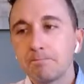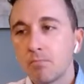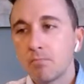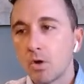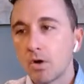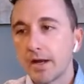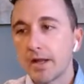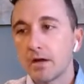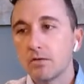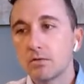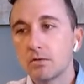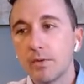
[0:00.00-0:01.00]
All right,
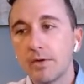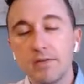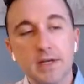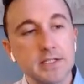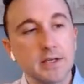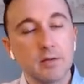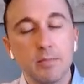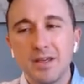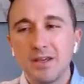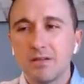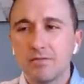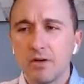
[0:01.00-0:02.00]
now reflex
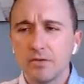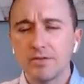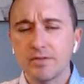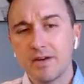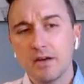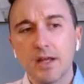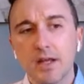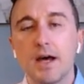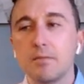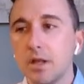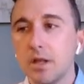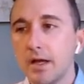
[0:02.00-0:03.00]
syncope involves a fairly
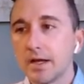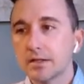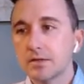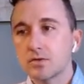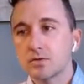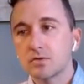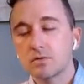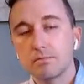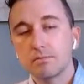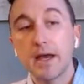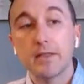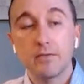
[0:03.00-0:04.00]
complex
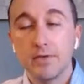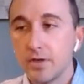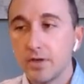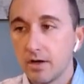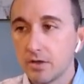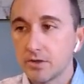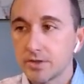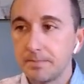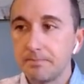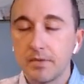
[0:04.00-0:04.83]
pathophysiology.